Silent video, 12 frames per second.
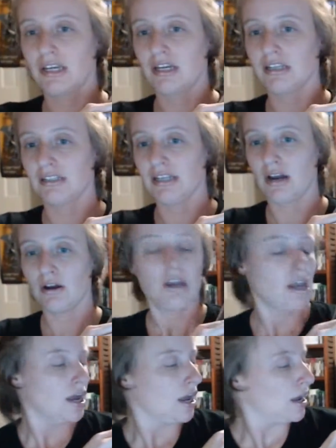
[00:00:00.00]
now,
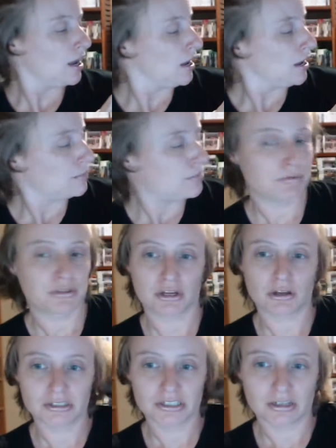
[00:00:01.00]
but with the gold
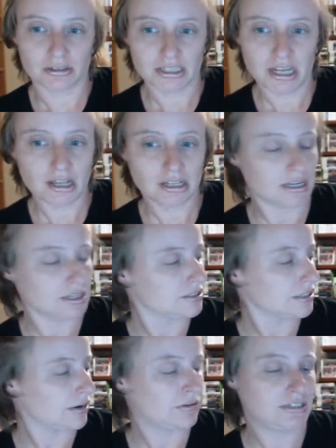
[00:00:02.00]
skulltulas,
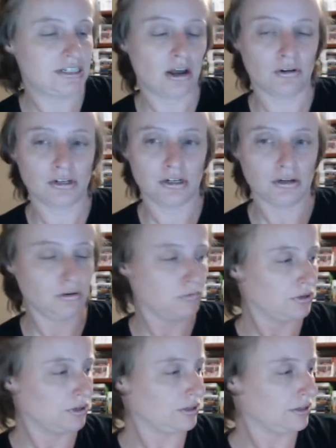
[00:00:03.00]
it would tell you,
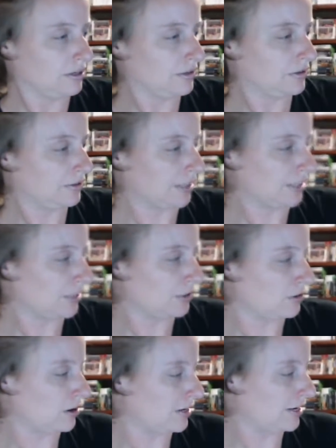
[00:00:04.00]
like later
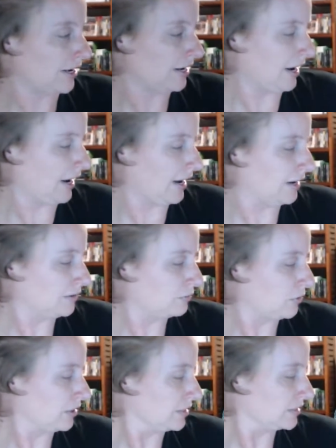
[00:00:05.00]
on where
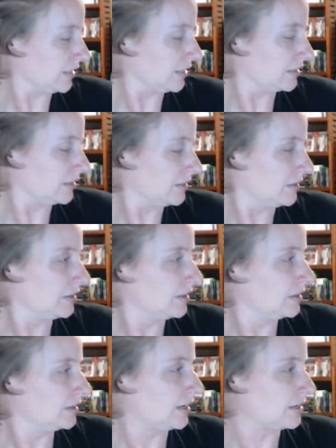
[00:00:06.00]
is it?
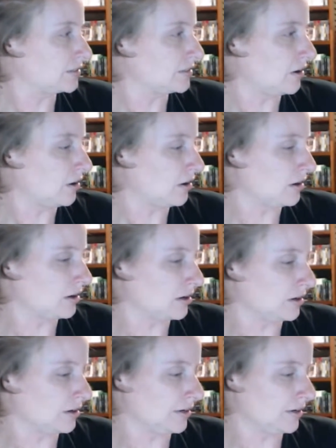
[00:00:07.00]
That's the
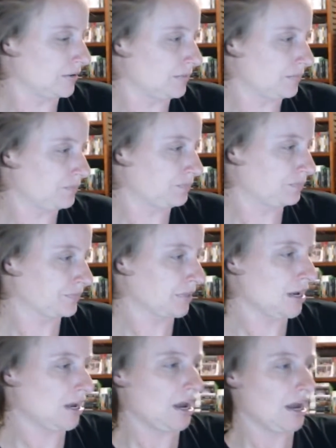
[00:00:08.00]
hard.
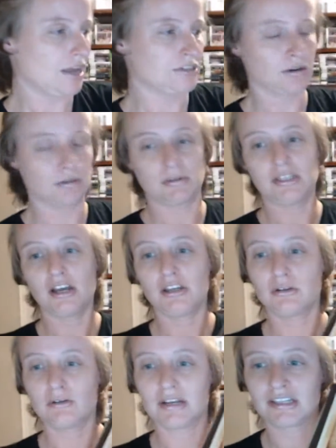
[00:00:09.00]
So it would tell you
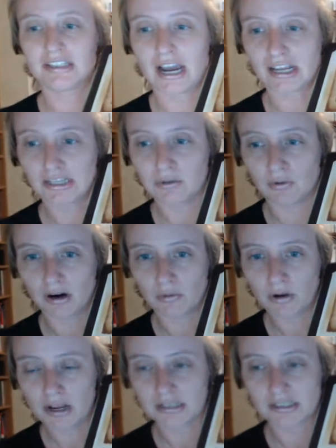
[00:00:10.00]
exactly where it
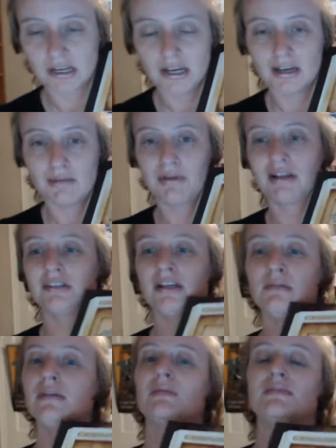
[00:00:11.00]
was, because
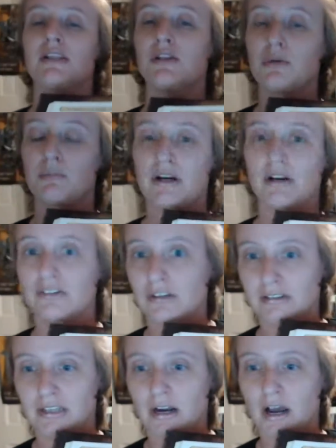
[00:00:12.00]
sometimes the little buggers aren't
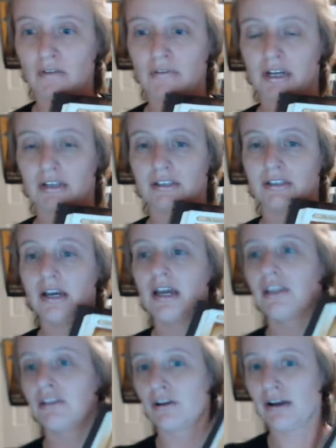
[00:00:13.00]
that obvious.
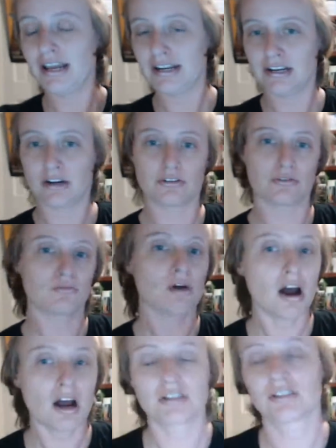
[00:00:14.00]
They're hidden under
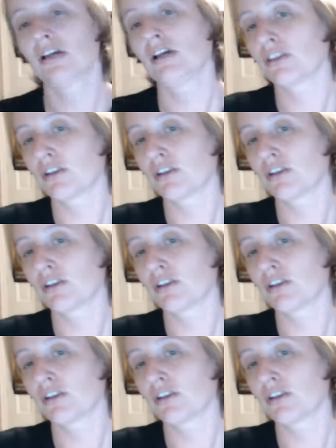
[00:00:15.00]
rocks. Mommy! They're